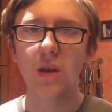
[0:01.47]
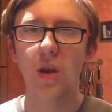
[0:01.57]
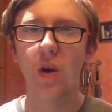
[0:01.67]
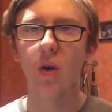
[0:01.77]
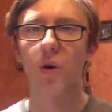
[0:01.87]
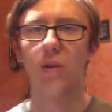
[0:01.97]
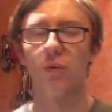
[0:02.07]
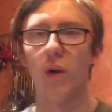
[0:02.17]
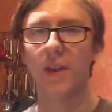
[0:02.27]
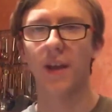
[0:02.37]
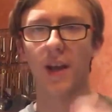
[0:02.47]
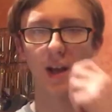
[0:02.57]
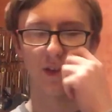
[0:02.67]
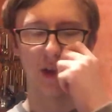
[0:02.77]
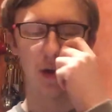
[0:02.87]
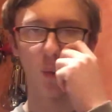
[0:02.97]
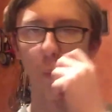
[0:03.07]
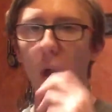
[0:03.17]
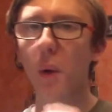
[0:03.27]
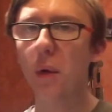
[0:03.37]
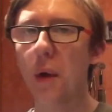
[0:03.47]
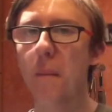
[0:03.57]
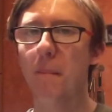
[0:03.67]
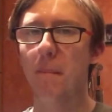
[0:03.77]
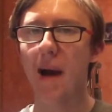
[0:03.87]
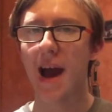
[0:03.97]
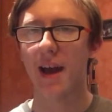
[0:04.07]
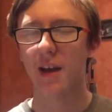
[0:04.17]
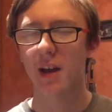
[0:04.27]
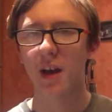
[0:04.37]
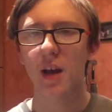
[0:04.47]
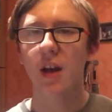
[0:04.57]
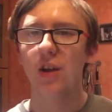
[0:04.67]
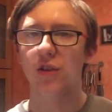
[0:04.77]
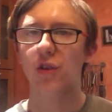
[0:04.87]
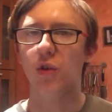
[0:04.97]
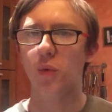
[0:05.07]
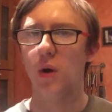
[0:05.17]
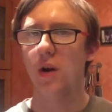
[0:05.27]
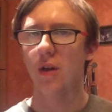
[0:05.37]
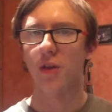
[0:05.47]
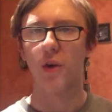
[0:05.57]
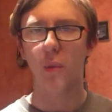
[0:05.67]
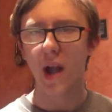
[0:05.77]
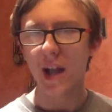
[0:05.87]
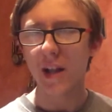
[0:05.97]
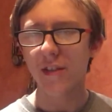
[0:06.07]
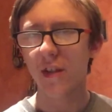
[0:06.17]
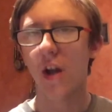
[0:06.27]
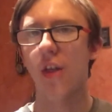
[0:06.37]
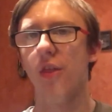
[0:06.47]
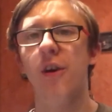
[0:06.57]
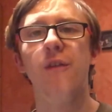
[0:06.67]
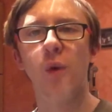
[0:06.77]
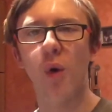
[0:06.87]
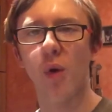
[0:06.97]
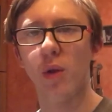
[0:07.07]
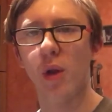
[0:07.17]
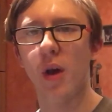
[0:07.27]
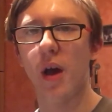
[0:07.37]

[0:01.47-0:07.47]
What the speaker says: Alright there guys, and welcome back to The Rise, The Fall,